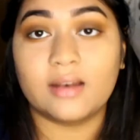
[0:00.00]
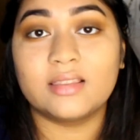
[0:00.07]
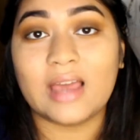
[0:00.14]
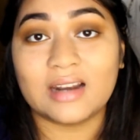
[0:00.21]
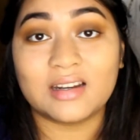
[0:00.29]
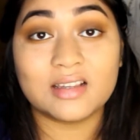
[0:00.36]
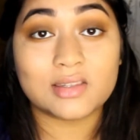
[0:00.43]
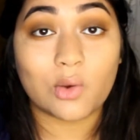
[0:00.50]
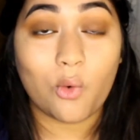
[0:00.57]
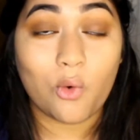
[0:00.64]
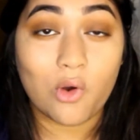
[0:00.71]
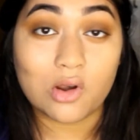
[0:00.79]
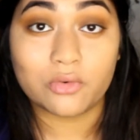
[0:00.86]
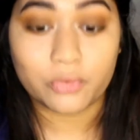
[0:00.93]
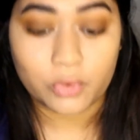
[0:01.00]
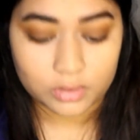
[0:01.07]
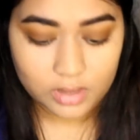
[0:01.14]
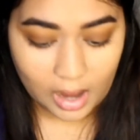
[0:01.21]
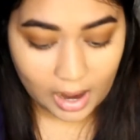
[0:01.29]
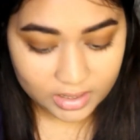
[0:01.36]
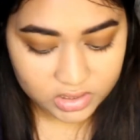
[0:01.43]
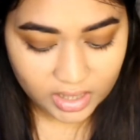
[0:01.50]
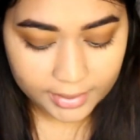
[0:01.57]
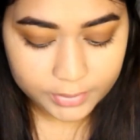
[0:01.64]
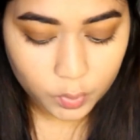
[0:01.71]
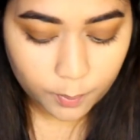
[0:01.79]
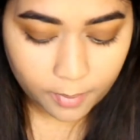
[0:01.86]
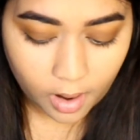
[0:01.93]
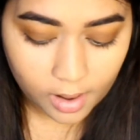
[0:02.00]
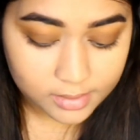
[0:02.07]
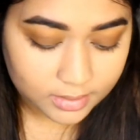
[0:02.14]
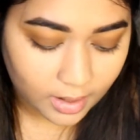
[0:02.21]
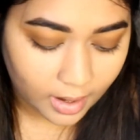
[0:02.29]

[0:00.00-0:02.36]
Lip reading: that is all for the eyeshadow part.